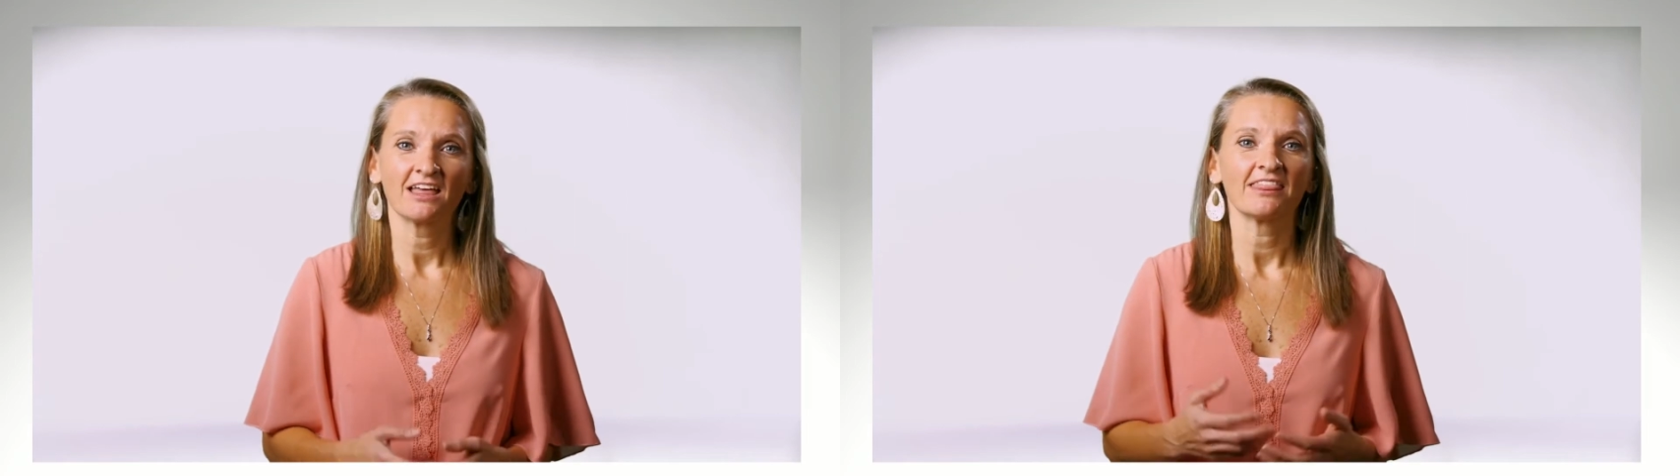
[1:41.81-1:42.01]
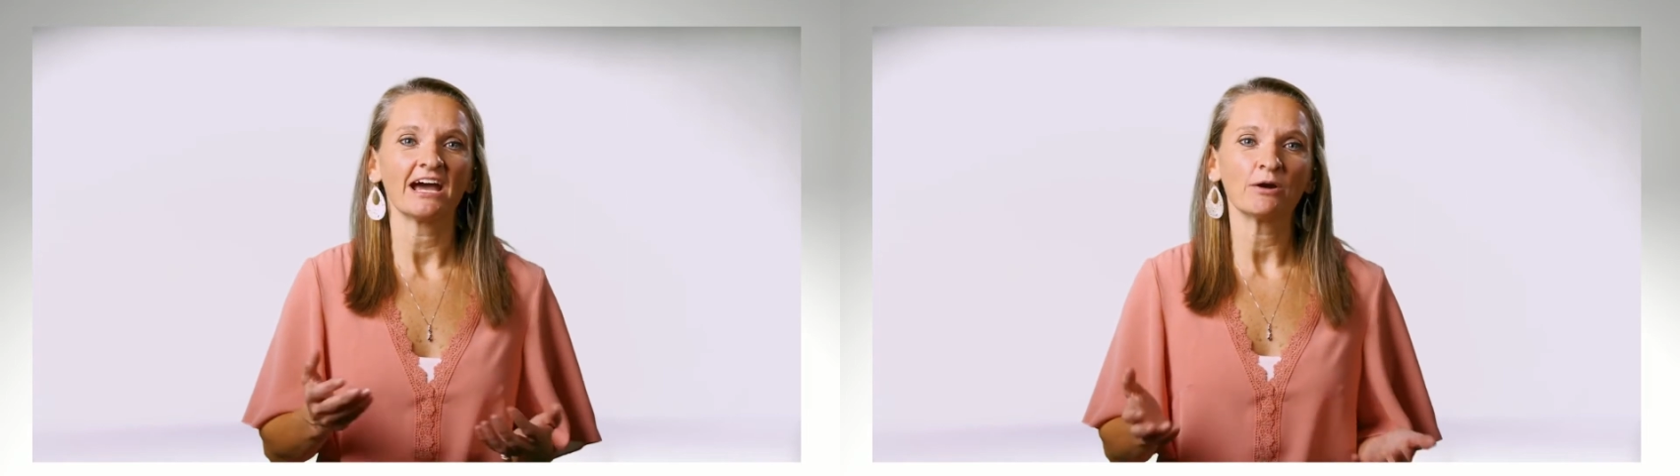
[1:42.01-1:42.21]

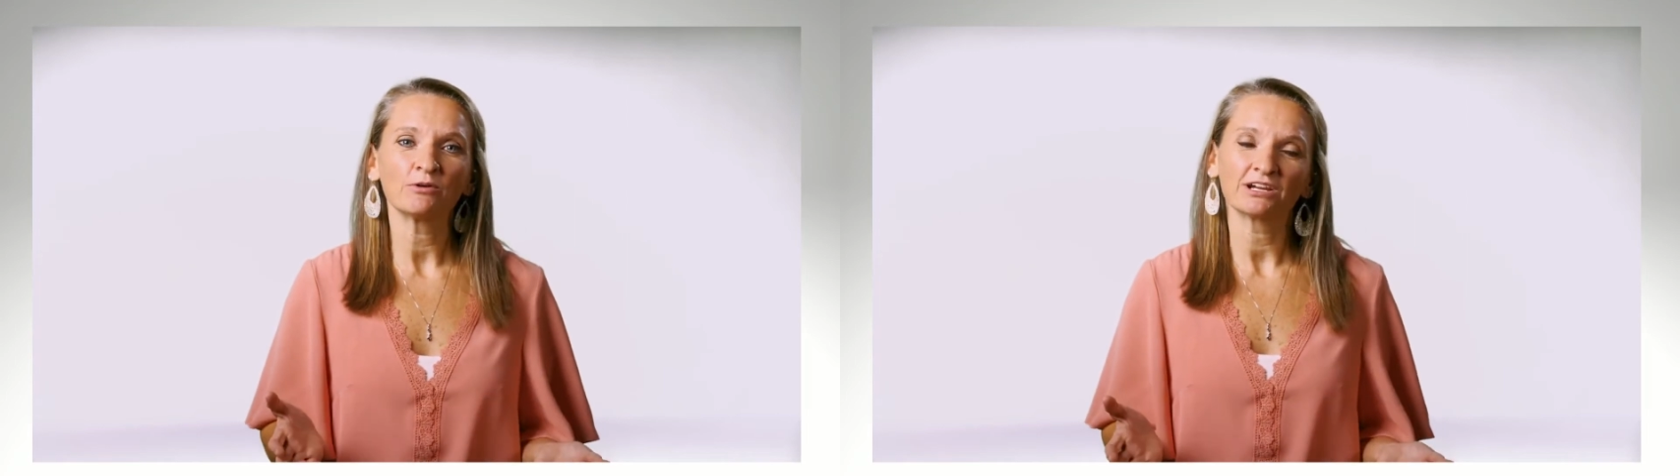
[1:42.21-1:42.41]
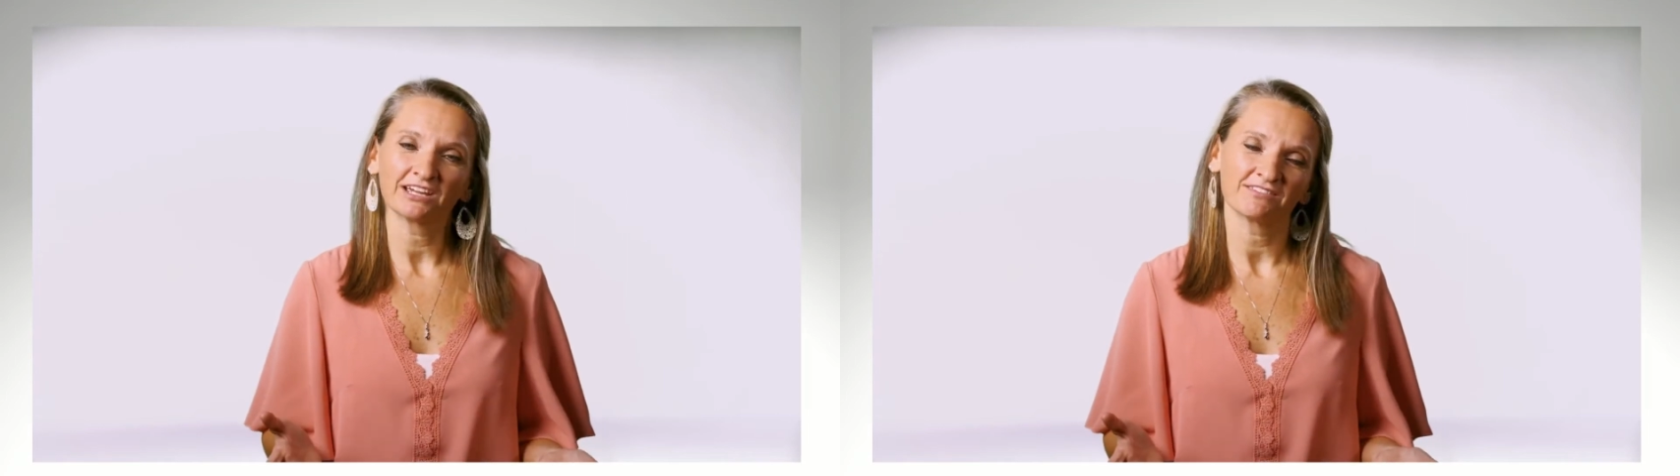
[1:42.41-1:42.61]
that
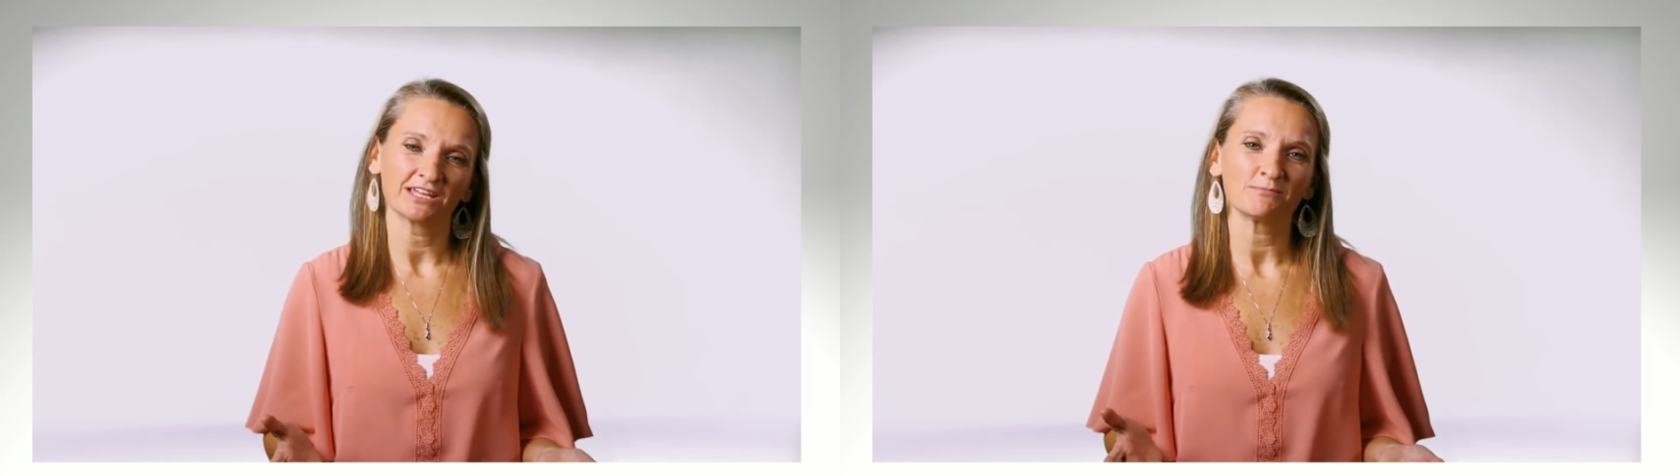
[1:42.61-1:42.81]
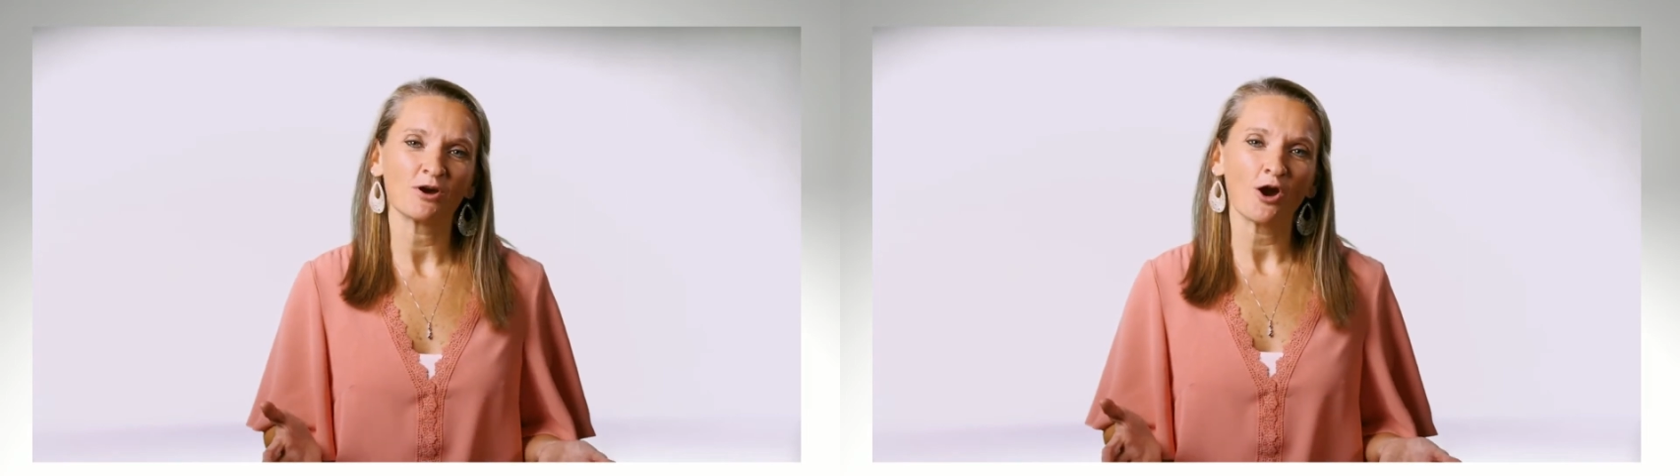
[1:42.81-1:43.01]
will give
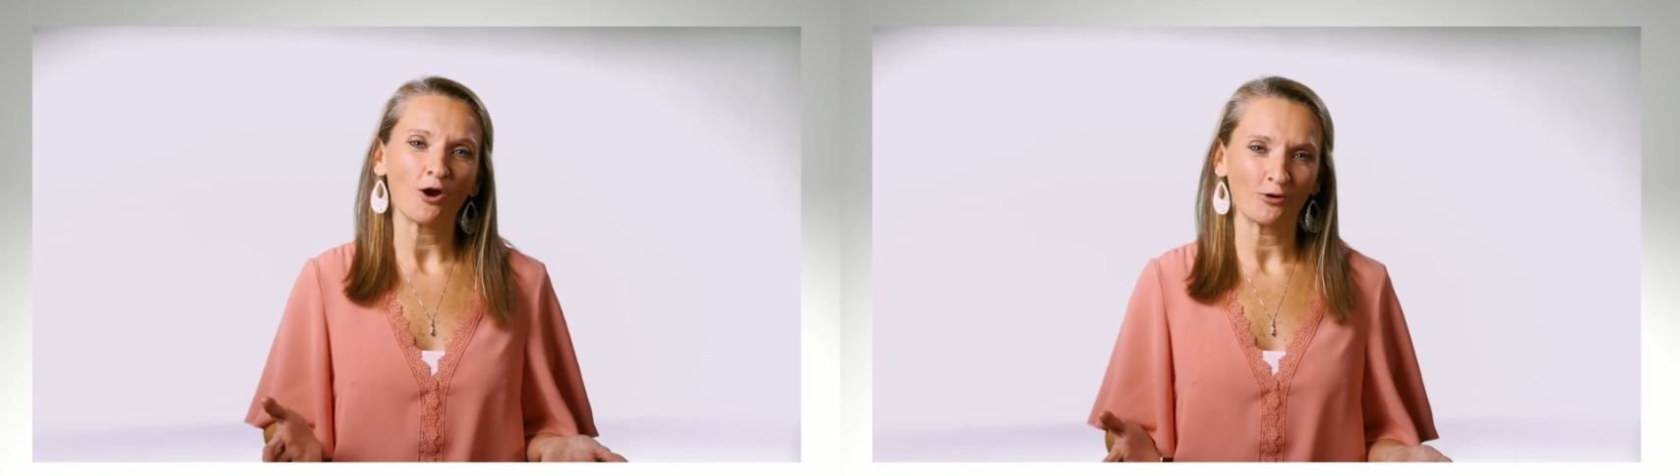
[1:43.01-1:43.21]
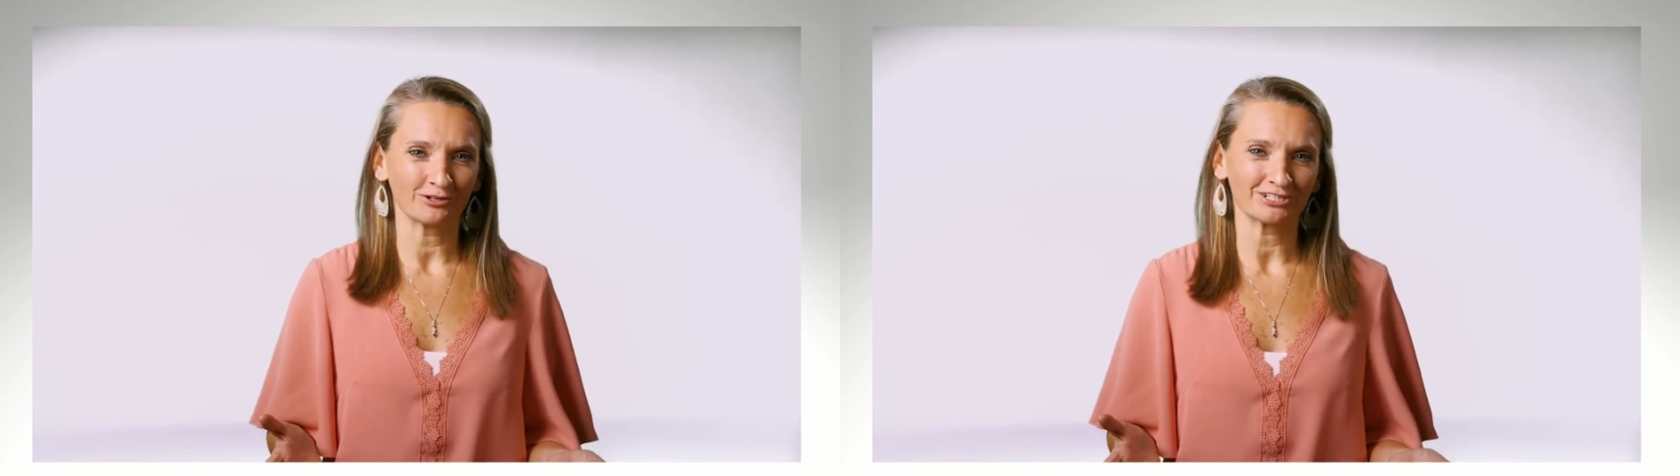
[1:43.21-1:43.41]
them
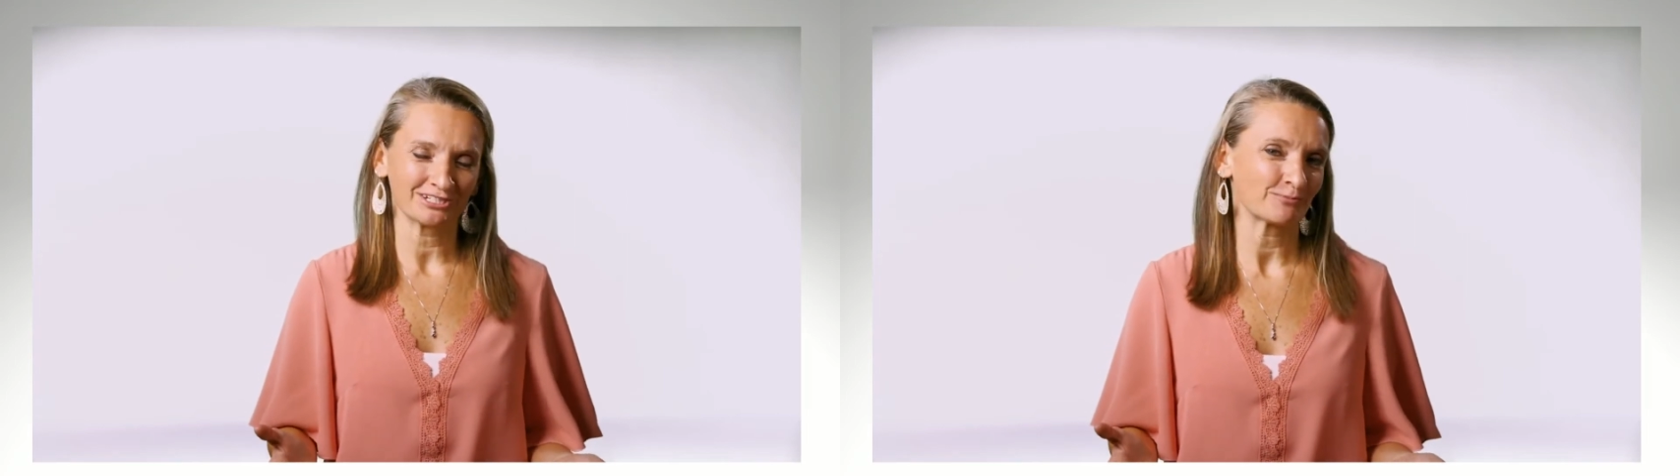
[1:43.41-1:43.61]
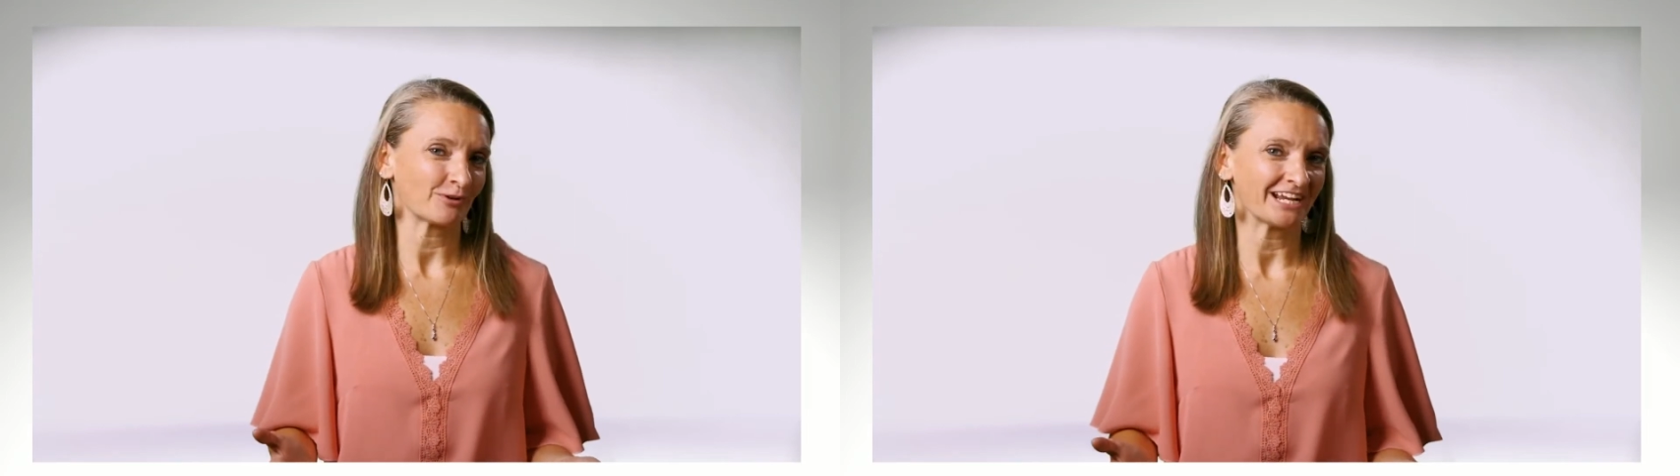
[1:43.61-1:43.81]
ownership